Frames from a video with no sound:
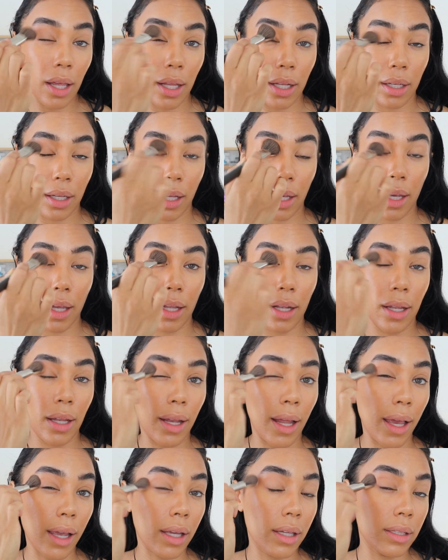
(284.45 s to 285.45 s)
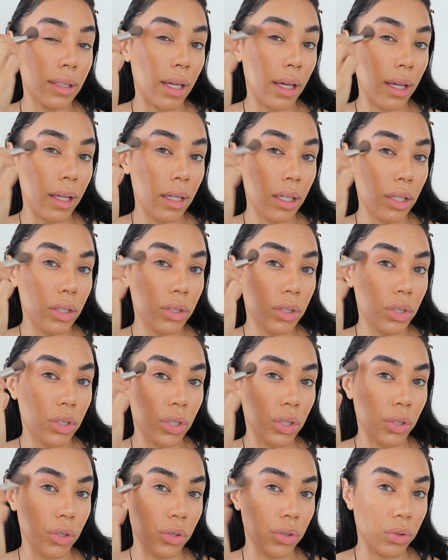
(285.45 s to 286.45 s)
and connect it
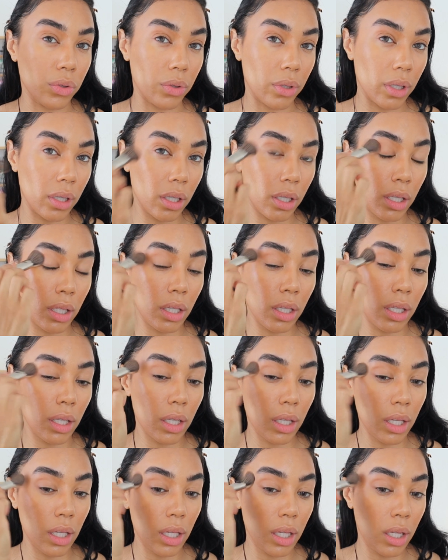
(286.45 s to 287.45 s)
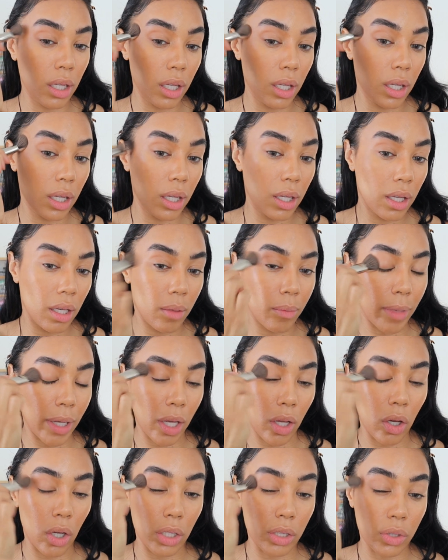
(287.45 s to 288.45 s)
to
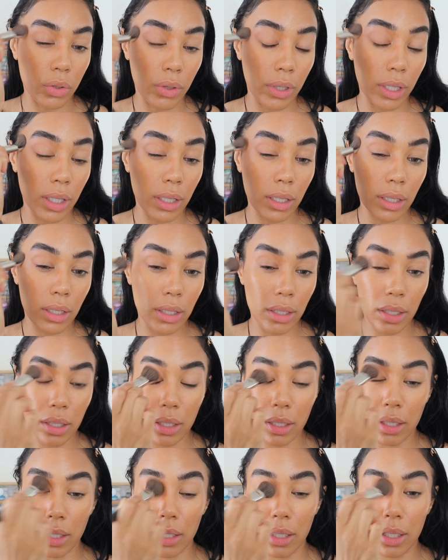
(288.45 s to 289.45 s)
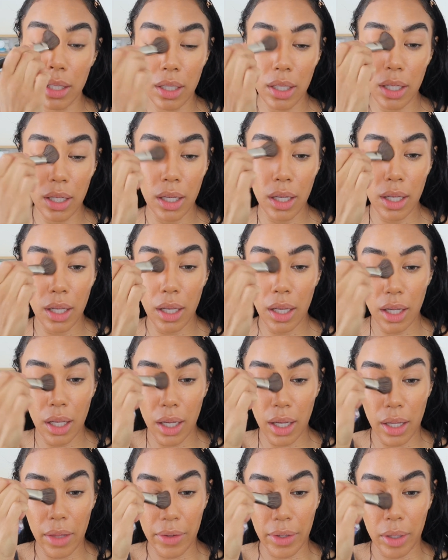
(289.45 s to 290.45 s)
my contour.
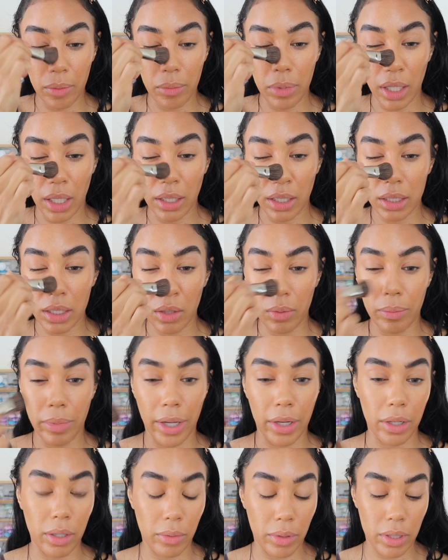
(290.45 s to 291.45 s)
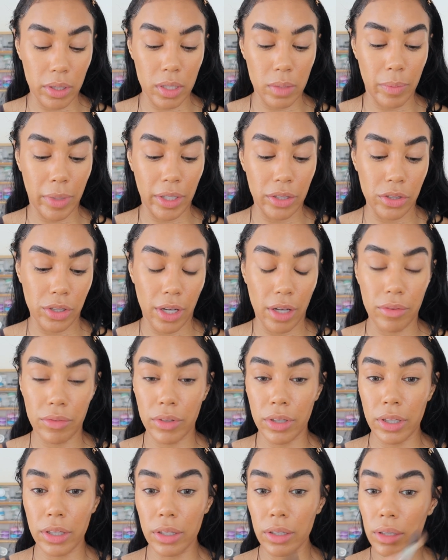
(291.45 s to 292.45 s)
And then I'll blend this out better with a sponge
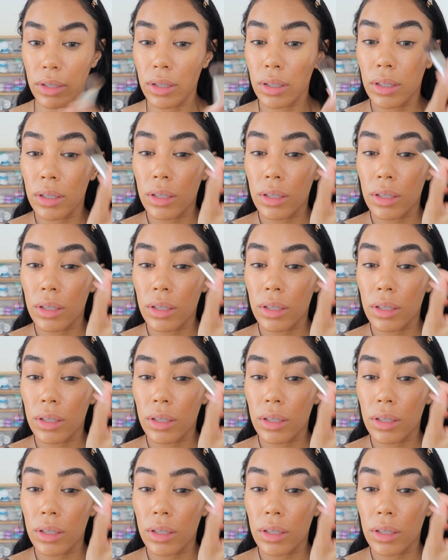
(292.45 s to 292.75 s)
after.